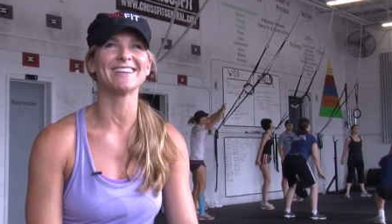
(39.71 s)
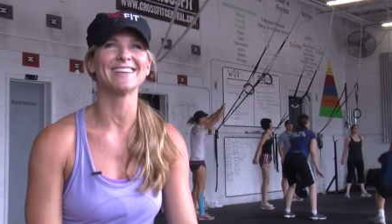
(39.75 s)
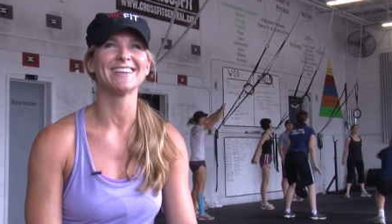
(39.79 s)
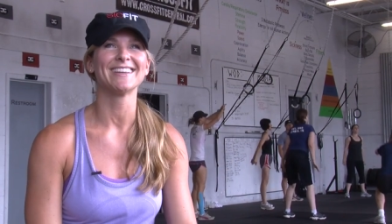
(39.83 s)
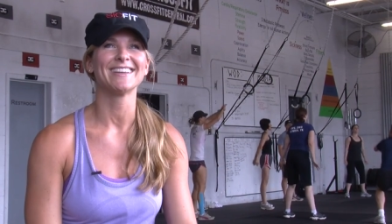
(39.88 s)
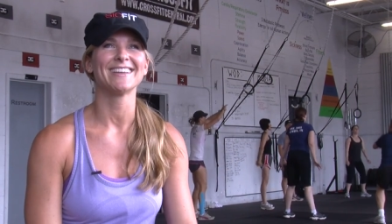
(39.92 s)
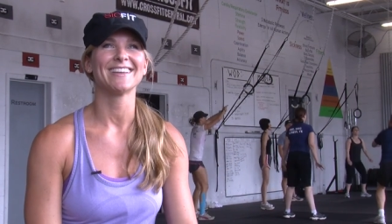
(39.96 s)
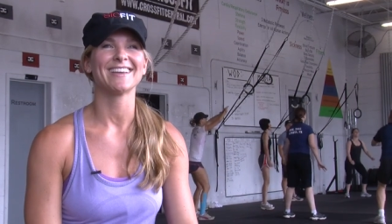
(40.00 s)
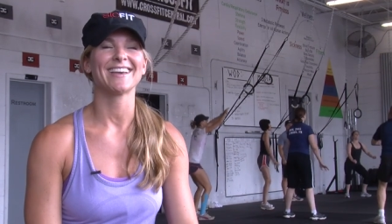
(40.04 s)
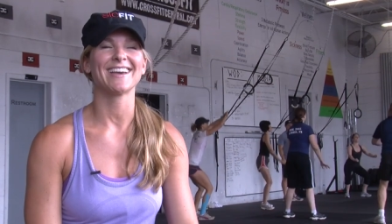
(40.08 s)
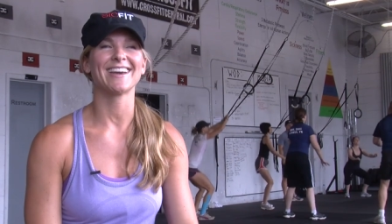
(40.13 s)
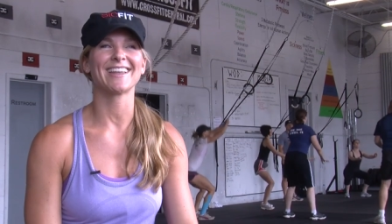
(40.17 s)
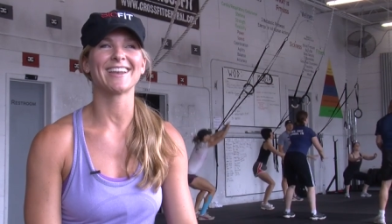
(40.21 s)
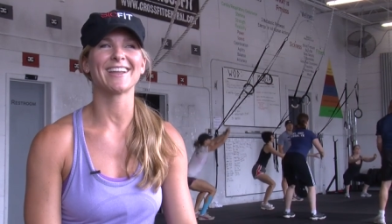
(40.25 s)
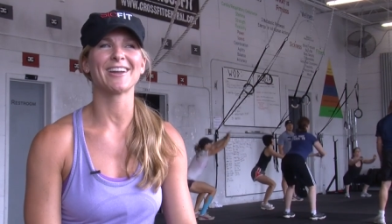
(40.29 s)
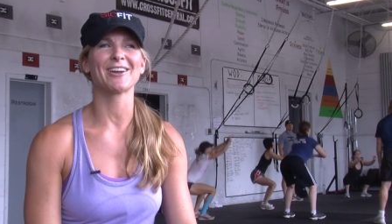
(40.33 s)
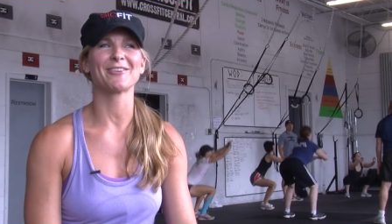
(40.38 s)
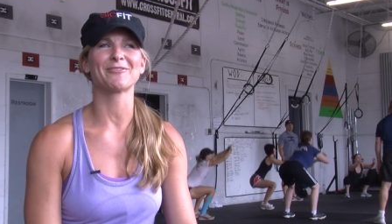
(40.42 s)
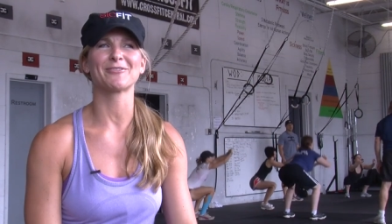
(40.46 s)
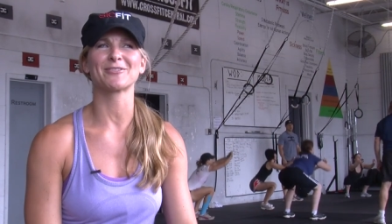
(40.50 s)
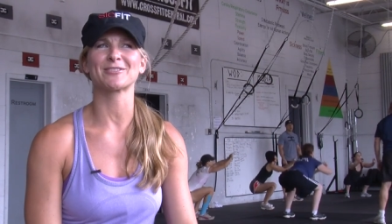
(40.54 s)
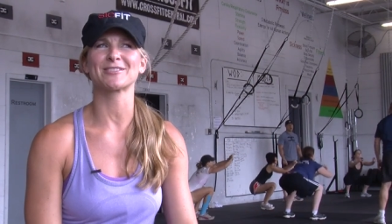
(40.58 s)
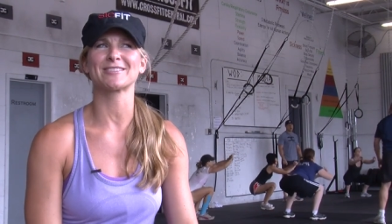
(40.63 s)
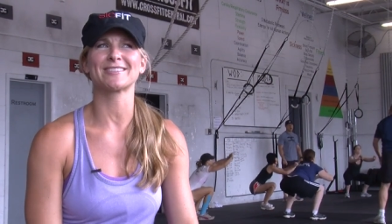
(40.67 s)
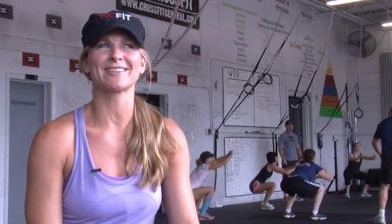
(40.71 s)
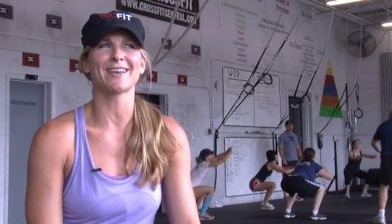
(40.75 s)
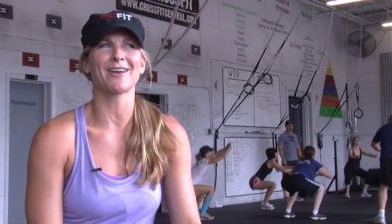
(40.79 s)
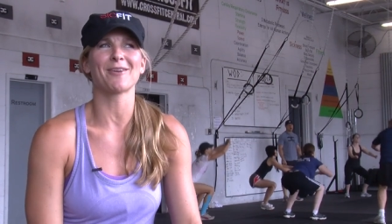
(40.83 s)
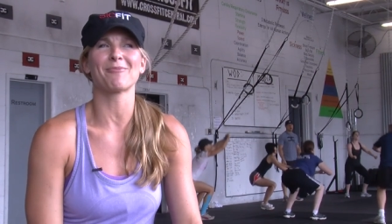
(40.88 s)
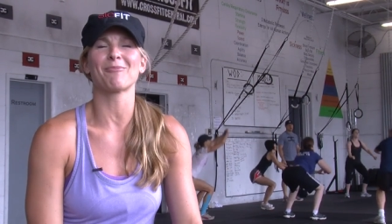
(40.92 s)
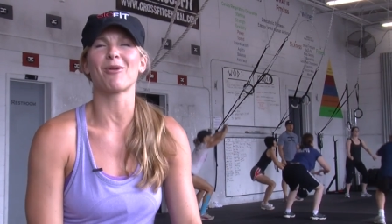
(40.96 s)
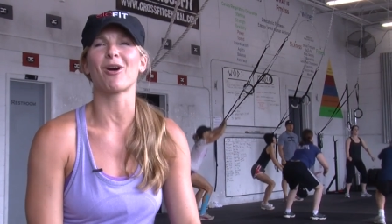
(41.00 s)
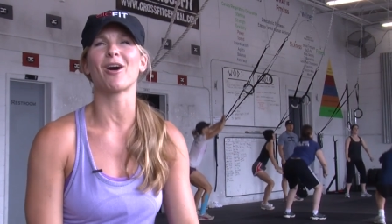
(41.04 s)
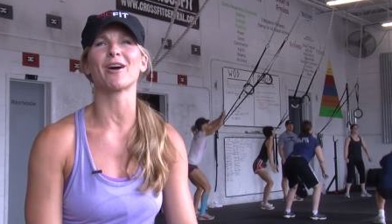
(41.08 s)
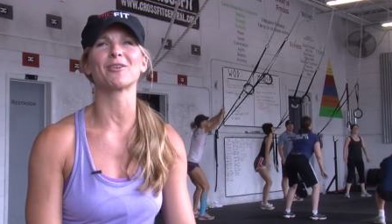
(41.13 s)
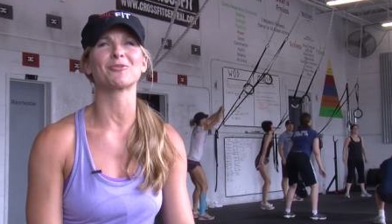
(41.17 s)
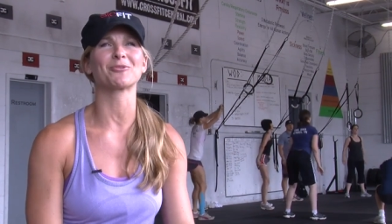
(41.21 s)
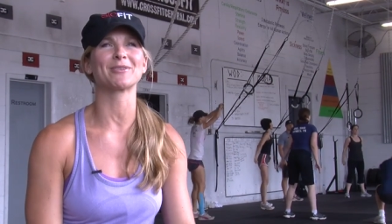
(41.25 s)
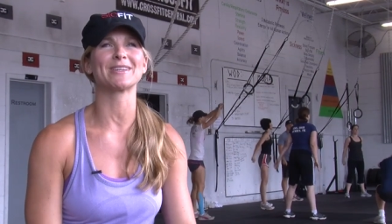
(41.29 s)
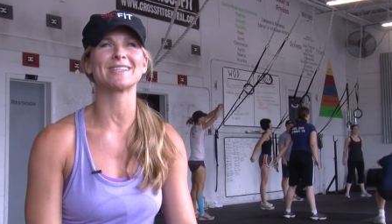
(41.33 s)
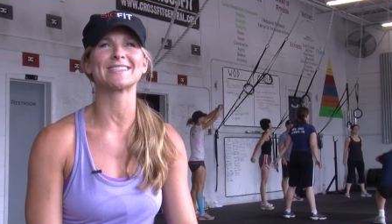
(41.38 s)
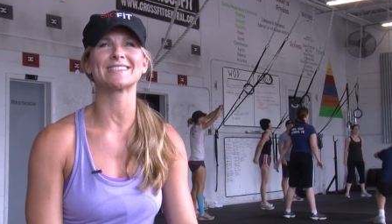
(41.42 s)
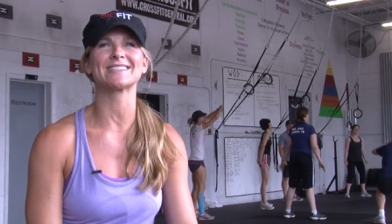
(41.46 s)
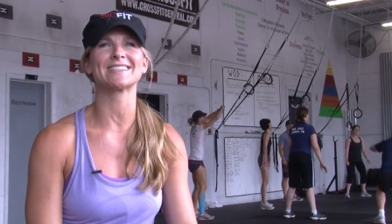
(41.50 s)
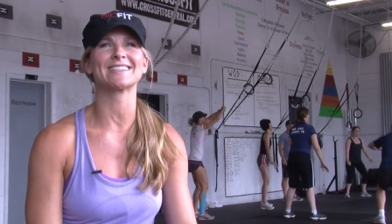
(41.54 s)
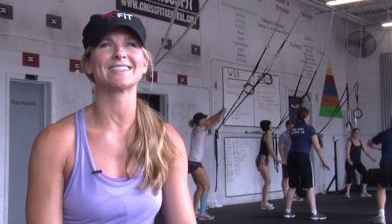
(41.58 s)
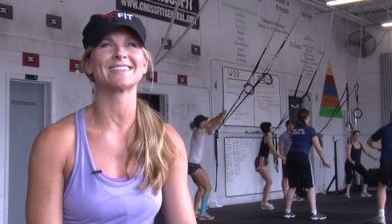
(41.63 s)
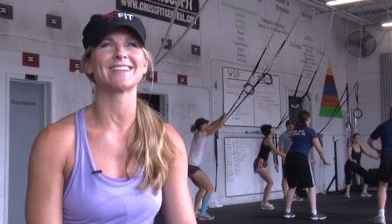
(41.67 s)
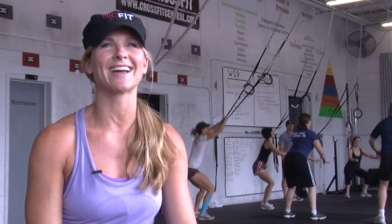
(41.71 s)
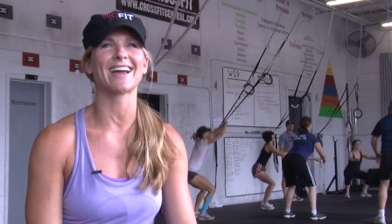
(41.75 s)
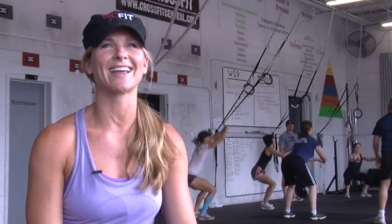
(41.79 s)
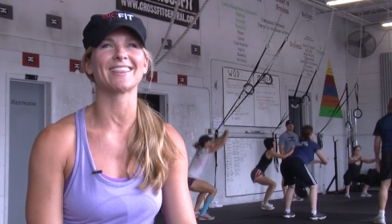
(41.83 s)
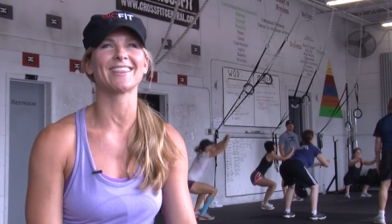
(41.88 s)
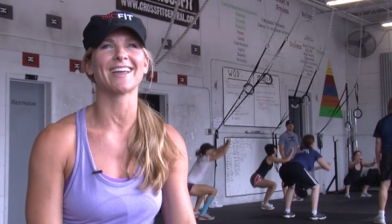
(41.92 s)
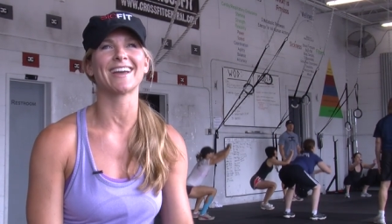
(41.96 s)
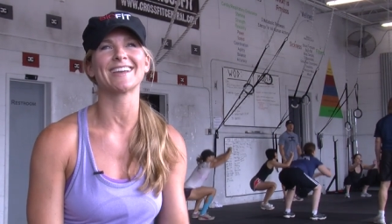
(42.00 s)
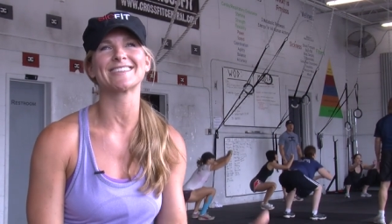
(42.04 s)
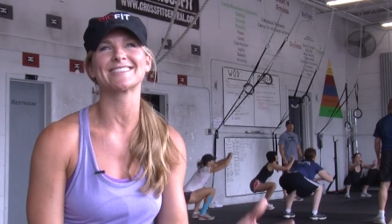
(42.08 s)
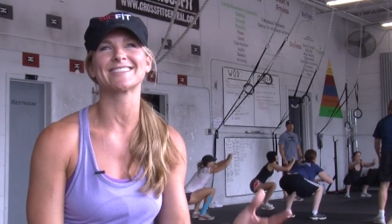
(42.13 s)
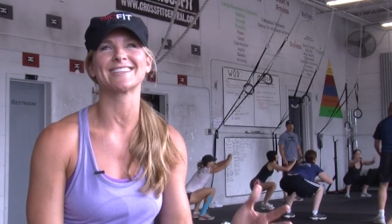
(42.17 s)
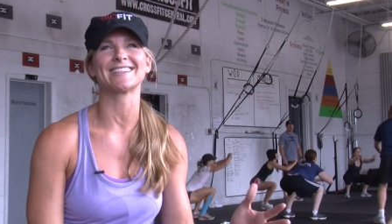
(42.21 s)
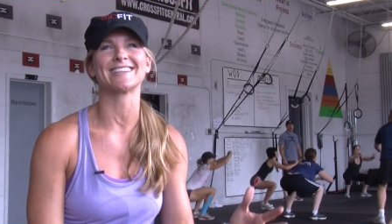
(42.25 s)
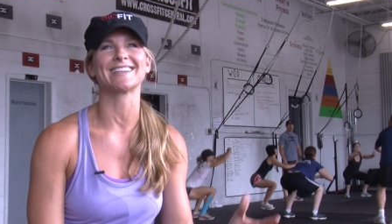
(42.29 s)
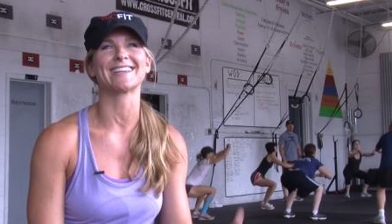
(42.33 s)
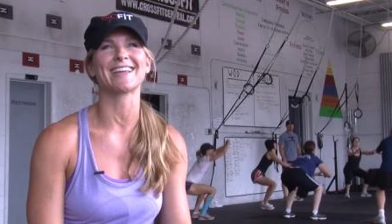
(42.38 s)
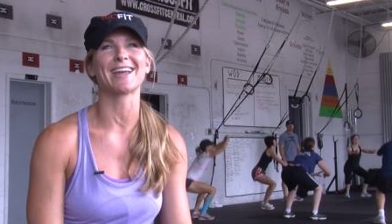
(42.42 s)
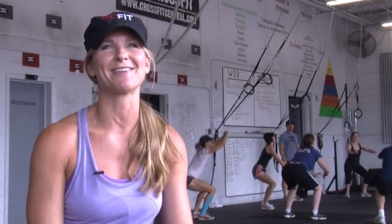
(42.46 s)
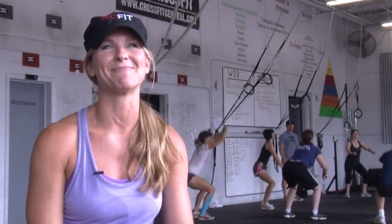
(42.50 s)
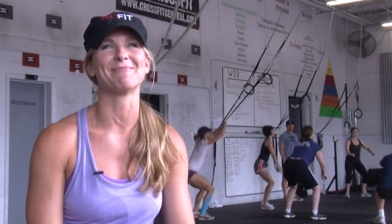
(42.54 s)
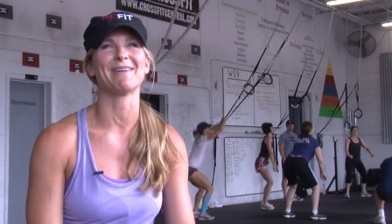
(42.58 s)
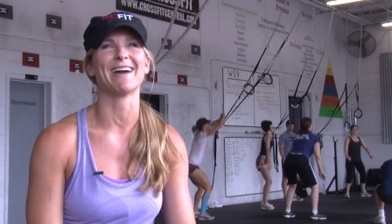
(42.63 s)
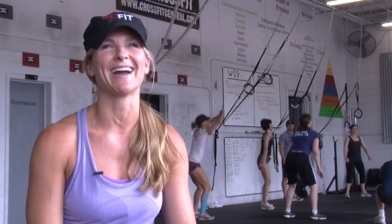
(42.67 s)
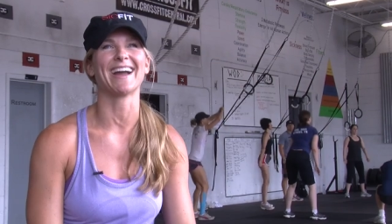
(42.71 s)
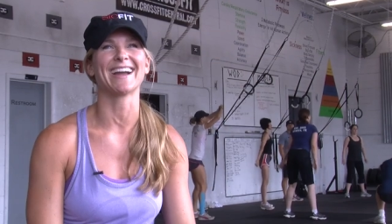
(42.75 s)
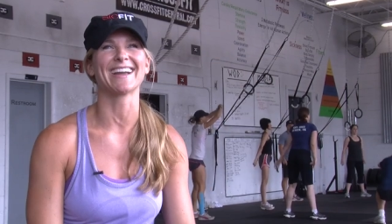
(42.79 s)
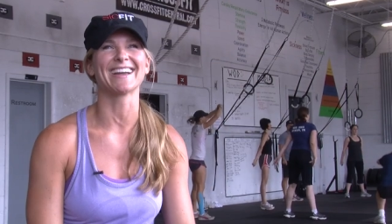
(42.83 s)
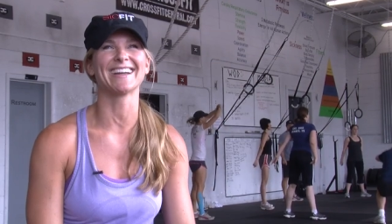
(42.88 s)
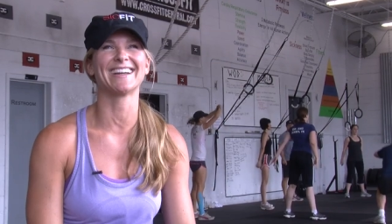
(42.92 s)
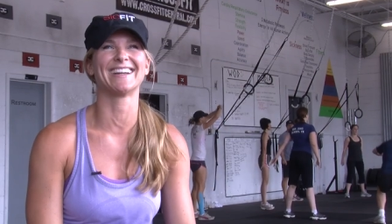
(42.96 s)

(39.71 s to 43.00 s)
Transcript: and uh, for some odd reason, I liked it and came back.